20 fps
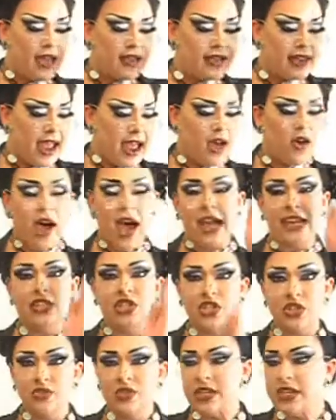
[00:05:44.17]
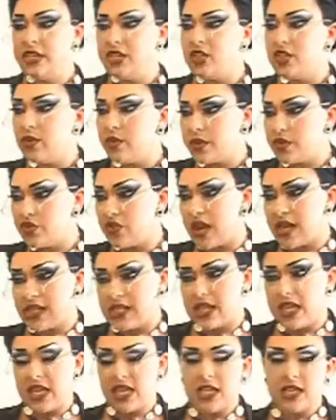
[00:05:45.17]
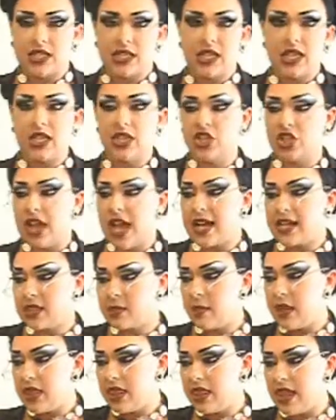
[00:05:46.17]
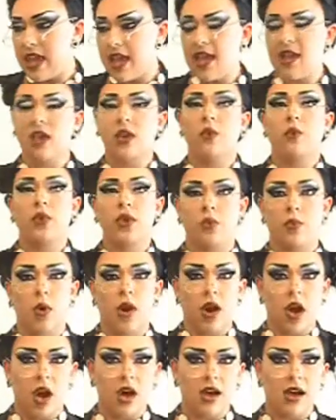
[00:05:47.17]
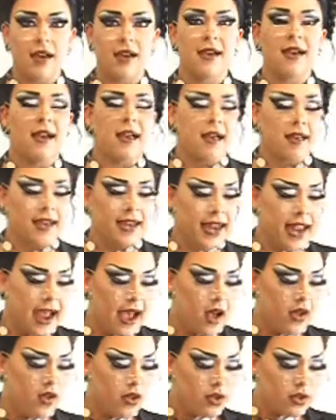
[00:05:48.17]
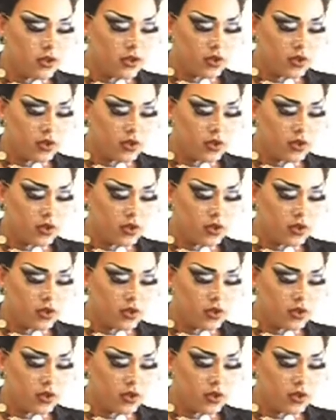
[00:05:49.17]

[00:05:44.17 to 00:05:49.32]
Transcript: Now, I do need to address this. The Jasmine thing with Warhala. Now,